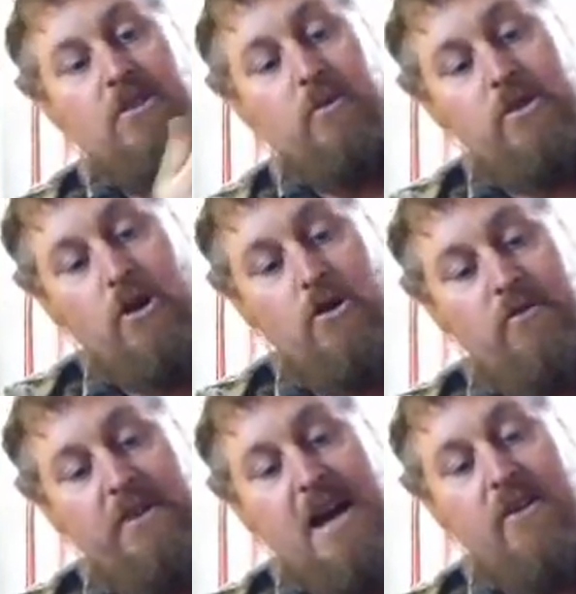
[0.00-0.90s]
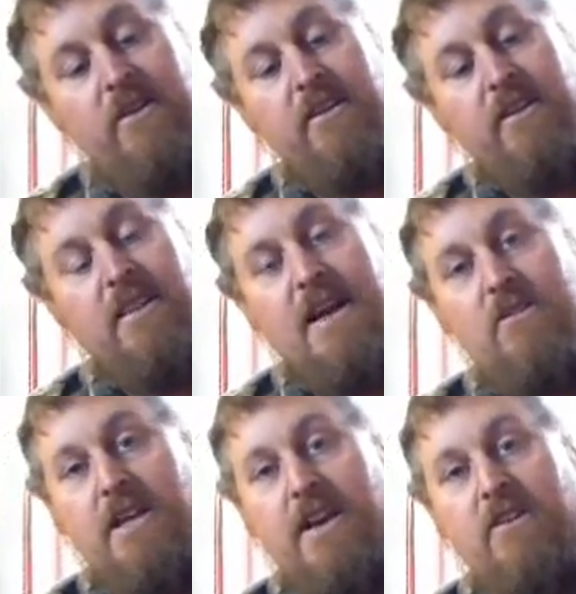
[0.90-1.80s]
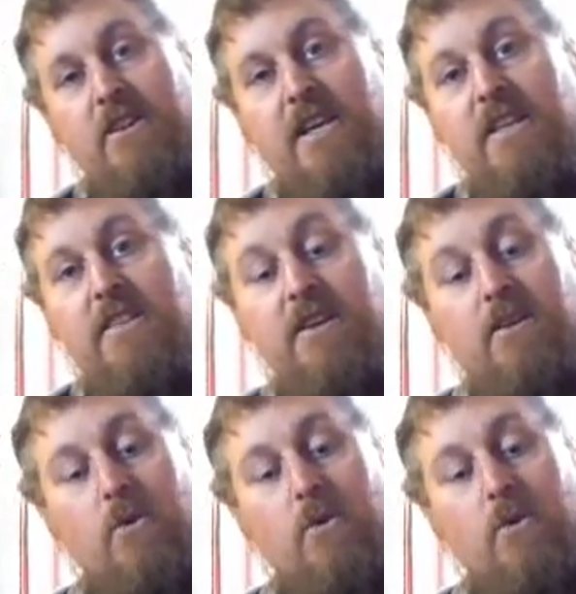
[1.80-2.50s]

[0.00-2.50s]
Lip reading: So it's curved out, and it allows air to get in there.